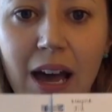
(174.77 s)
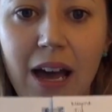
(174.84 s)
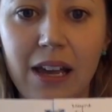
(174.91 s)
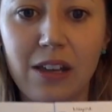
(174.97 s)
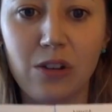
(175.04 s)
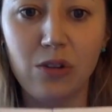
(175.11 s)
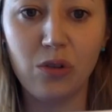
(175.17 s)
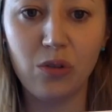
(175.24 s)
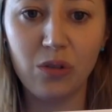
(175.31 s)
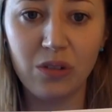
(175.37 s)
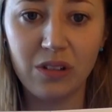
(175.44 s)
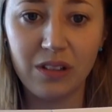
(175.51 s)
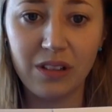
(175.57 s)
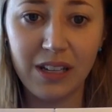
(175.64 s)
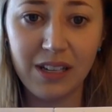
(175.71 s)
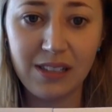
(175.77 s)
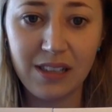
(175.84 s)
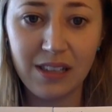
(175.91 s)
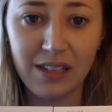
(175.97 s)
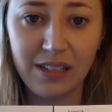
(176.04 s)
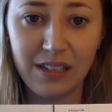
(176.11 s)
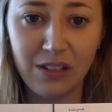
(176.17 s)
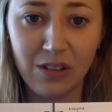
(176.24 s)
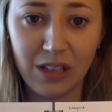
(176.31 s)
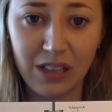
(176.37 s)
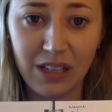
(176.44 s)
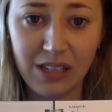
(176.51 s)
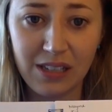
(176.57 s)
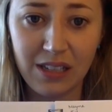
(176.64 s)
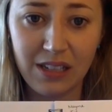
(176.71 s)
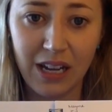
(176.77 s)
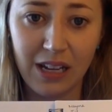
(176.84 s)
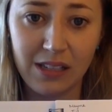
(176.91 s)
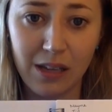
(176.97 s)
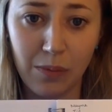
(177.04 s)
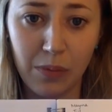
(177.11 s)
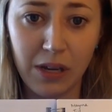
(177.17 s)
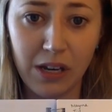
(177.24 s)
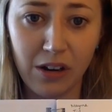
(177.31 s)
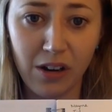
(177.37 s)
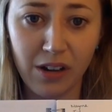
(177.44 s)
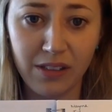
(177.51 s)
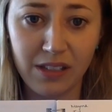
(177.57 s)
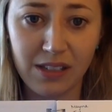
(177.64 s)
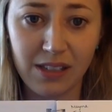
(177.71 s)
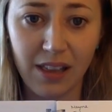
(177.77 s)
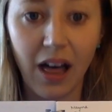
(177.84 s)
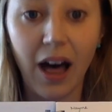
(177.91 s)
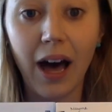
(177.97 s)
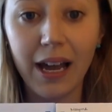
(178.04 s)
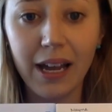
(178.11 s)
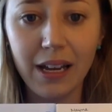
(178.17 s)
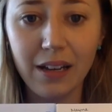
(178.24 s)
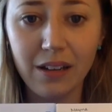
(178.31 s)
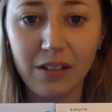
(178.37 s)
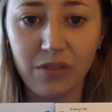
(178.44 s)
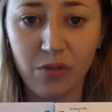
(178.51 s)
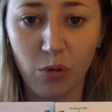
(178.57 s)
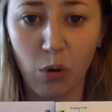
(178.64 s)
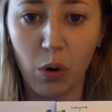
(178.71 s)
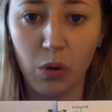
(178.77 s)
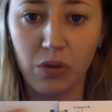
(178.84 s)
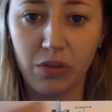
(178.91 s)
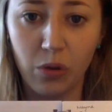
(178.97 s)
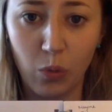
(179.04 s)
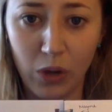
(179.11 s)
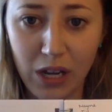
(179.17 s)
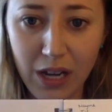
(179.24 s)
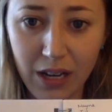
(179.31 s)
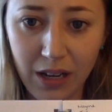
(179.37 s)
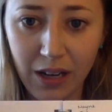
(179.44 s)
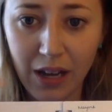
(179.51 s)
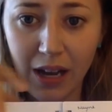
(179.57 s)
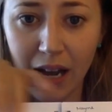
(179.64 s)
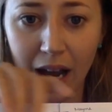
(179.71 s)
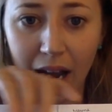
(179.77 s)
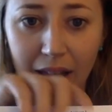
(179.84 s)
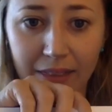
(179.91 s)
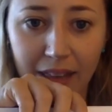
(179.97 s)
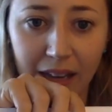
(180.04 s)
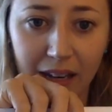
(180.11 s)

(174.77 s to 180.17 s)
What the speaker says: You can list the dates up here on this line for the week, and then